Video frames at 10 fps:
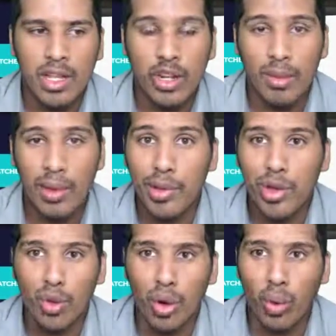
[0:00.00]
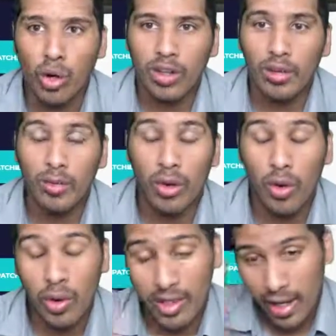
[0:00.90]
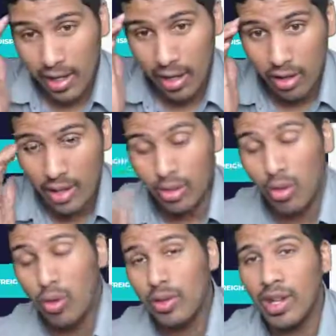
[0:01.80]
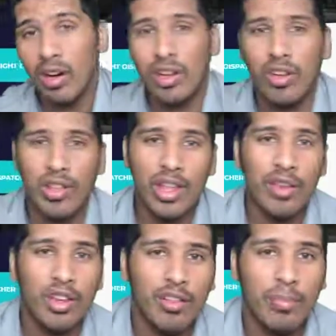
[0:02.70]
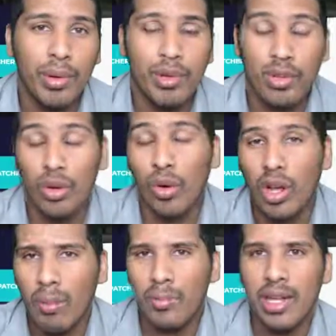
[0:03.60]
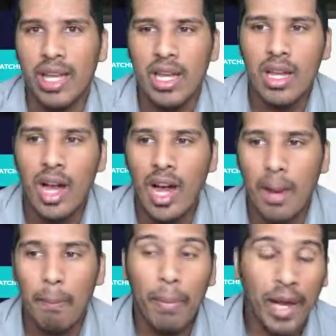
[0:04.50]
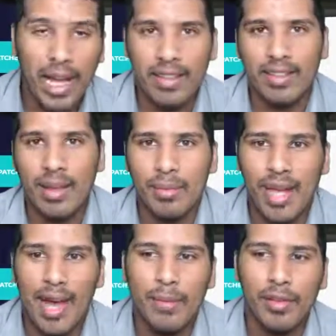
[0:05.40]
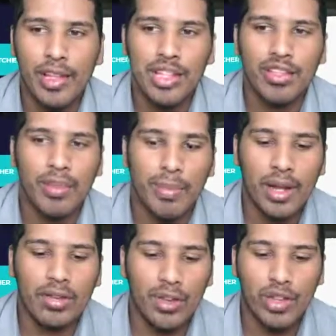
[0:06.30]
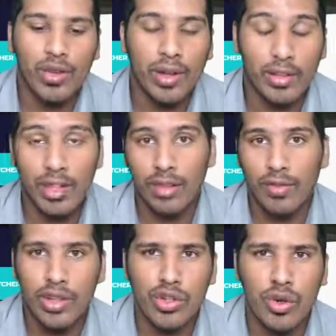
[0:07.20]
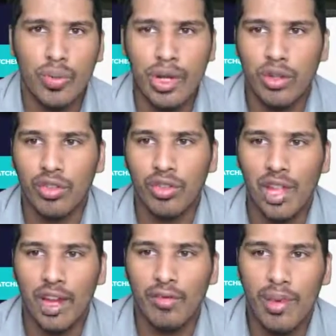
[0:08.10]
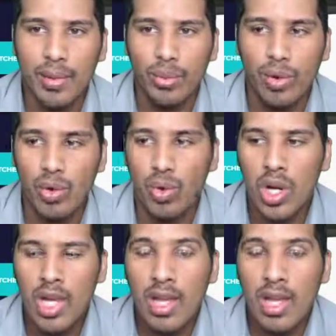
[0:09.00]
maybe you go work there for a whole entire year. That's a whole entire year that you could have built your own company. But at the same time, it really just depends on you as an individual, because there's a lot of people who